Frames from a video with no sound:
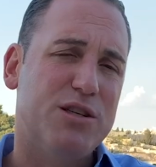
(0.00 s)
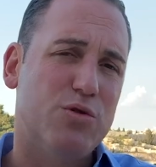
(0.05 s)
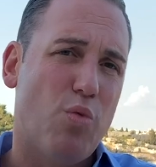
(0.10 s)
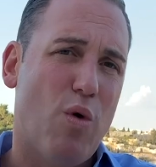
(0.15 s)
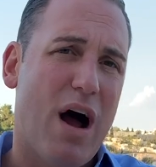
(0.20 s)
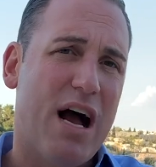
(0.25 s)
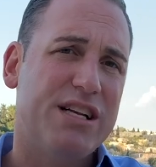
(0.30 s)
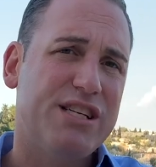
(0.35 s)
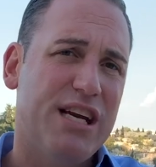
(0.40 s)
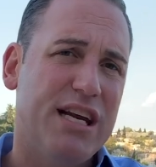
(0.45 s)
is
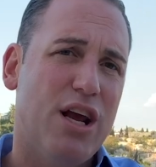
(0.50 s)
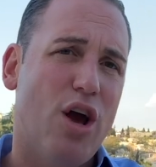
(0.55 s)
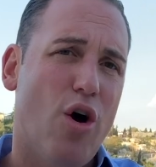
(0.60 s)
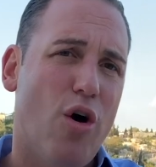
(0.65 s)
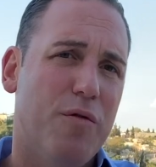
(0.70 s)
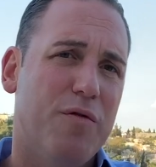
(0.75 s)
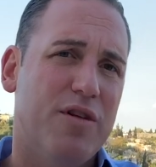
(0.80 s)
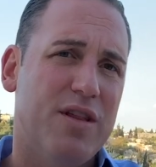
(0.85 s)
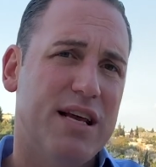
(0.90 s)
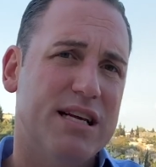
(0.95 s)
watching
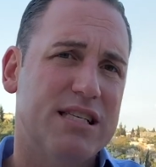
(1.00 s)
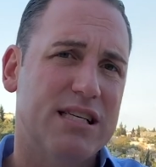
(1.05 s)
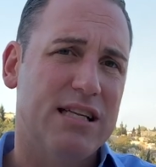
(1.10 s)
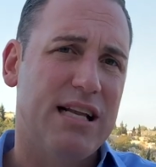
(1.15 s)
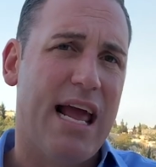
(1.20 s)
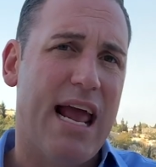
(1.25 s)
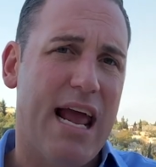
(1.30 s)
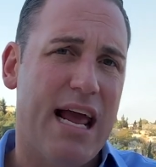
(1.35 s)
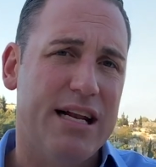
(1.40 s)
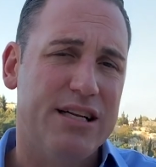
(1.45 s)
over this
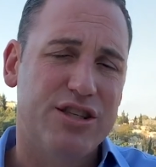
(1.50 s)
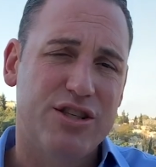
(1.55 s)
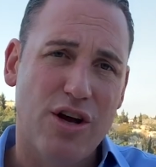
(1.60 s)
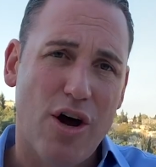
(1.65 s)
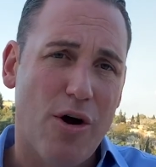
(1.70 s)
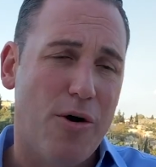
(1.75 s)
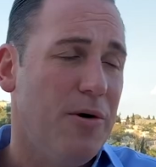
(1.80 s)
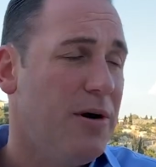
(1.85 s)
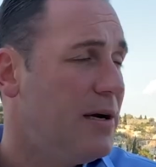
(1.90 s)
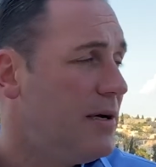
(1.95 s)
land.
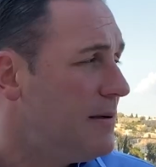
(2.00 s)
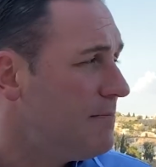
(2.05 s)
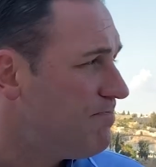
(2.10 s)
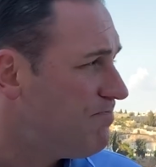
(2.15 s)
So,